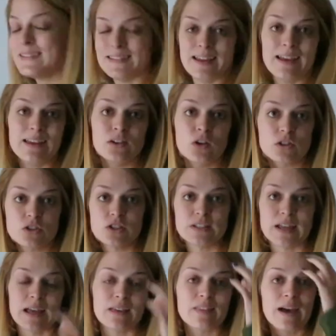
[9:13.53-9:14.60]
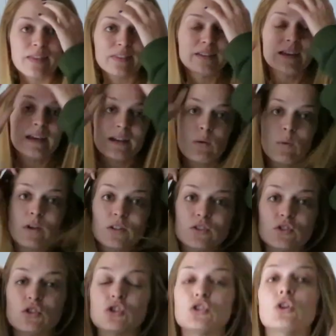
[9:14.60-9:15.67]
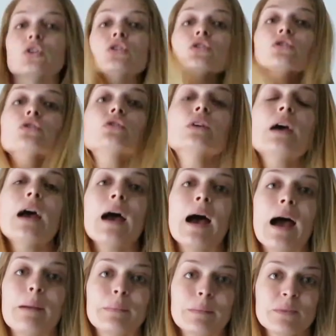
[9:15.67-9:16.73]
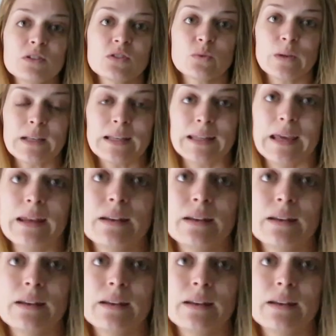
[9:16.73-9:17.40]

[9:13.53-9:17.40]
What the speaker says: day, not today, the other day, and I wanted to show you. Let me just quickly get